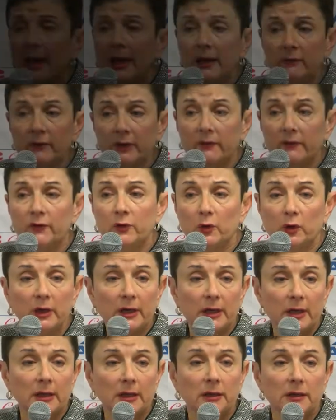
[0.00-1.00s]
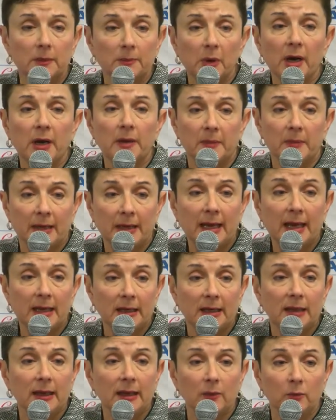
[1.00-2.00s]
even if you look at his department
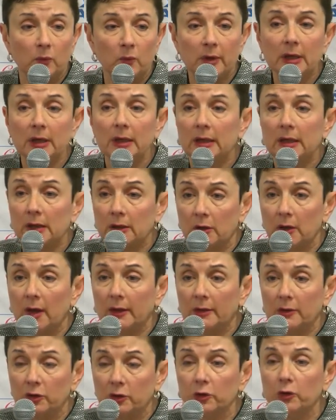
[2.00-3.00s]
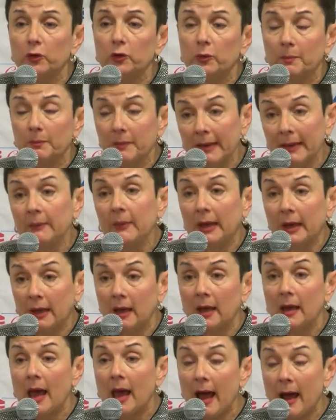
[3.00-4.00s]
heads, they really do mimic
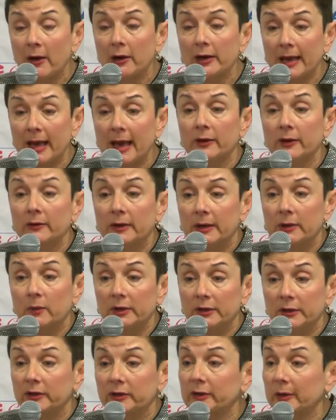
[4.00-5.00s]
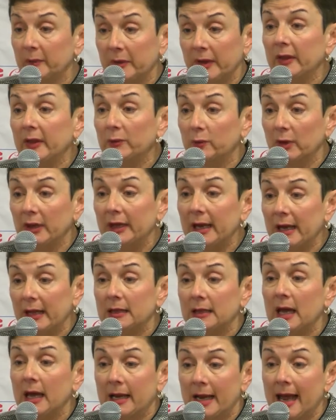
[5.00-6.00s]
our county, which is something that really had
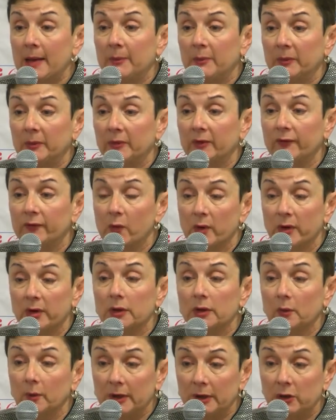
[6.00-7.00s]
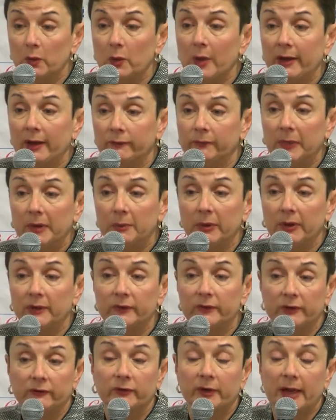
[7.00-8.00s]
not happened before. So we do have people of
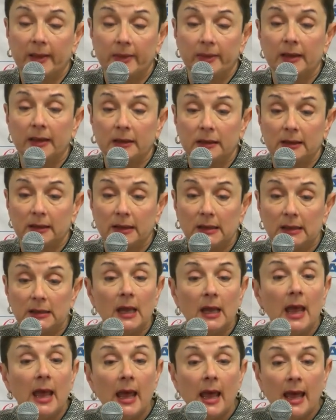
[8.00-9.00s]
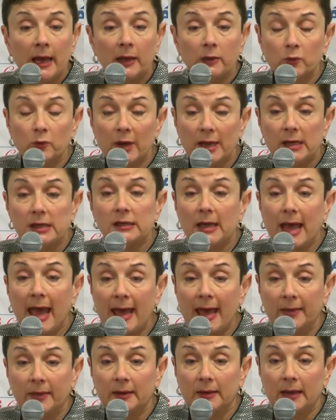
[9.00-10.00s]
different ethnicities and race
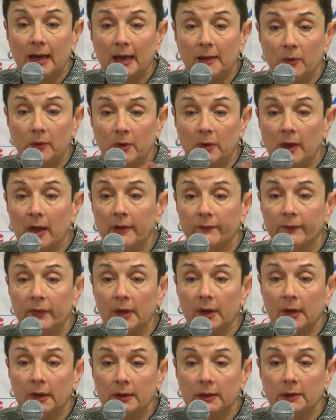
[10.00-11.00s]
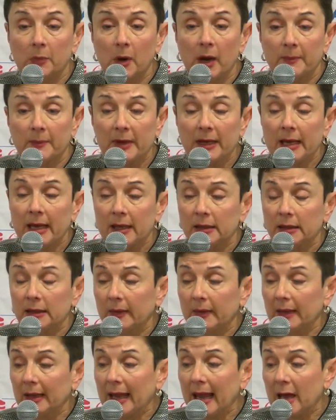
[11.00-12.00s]
at the table of the department heads
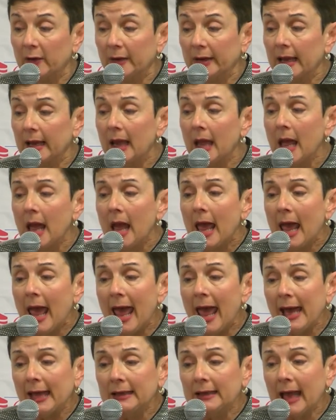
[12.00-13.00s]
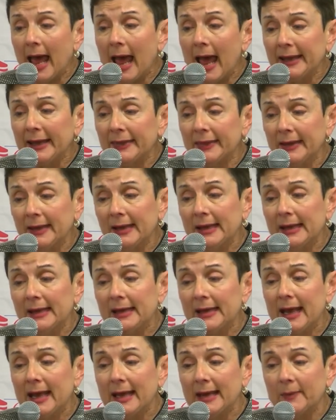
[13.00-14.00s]
in the county. And I think he
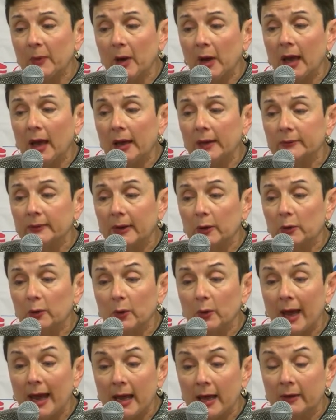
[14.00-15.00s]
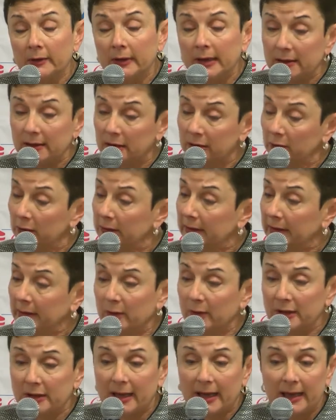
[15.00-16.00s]
came around, he certainly
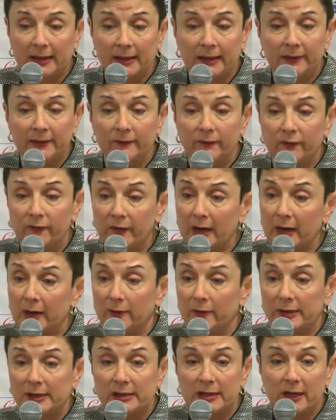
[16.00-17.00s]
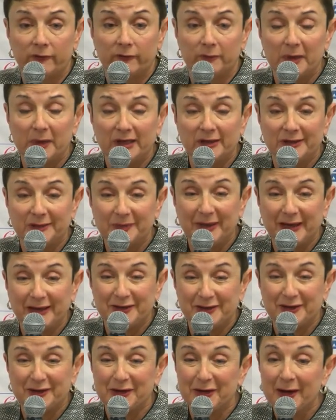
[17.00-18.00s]
was handed a very tough budget
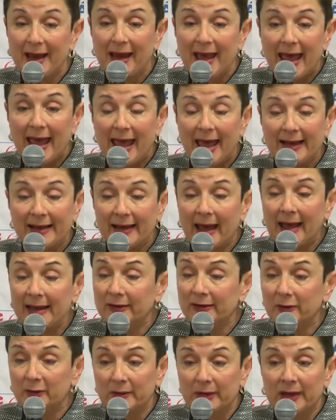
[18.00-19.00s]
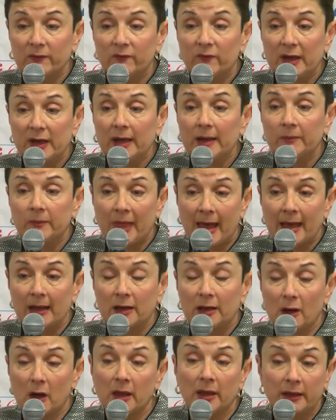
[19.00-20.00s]
picture, and I don't envy him that
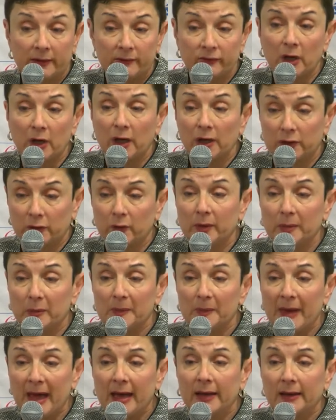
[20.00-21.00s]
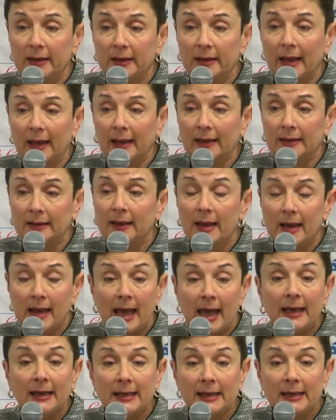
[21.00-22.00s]
at all, and I've talked to him about it, and
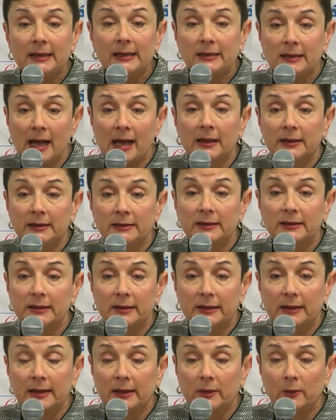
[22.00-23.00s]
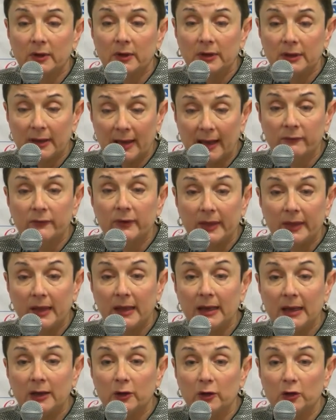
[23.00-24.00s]
he acknowledges that it was everything
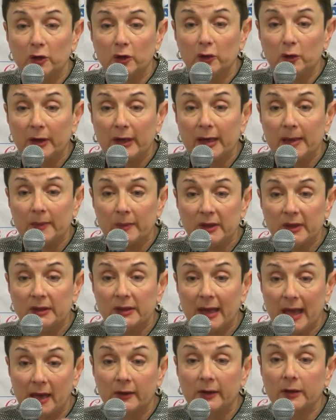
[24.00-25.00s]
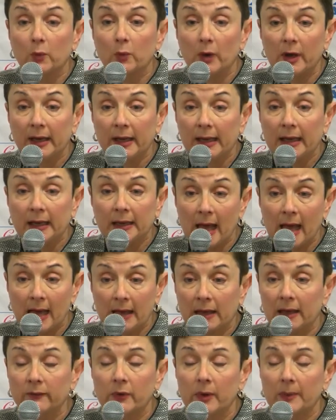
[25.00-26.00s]
he could do to keep this county running and
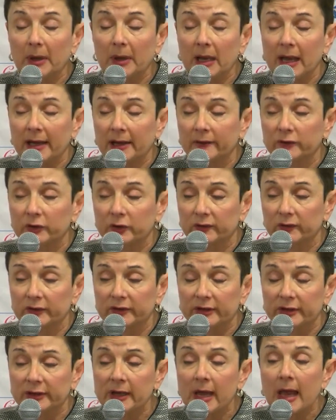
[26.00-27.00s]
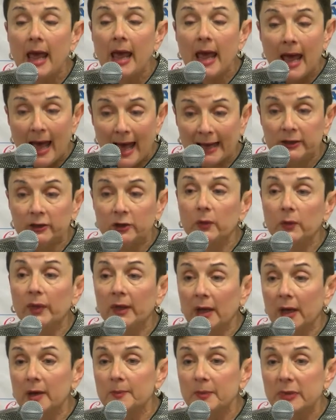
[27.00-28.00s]
not give up a lot of services. I do
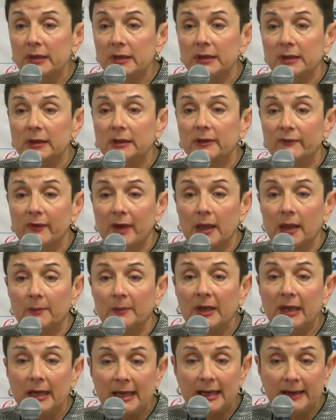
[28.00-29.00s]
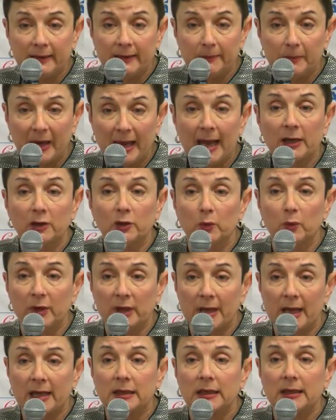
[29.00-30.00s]
think on business development, he began to
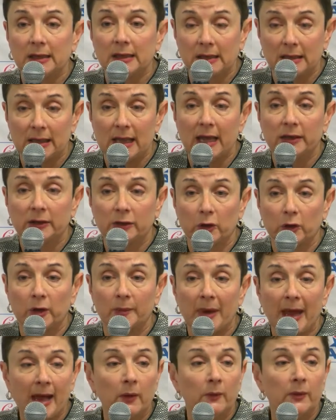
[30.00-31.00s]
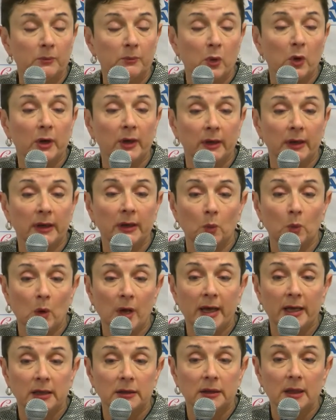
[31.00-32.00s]
realize in his last term how important it
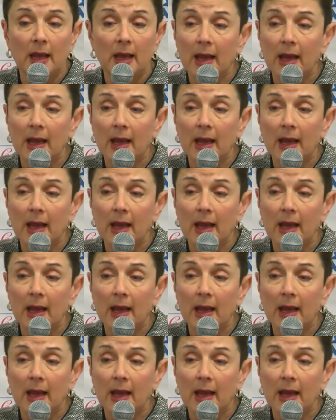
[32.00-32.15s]
was.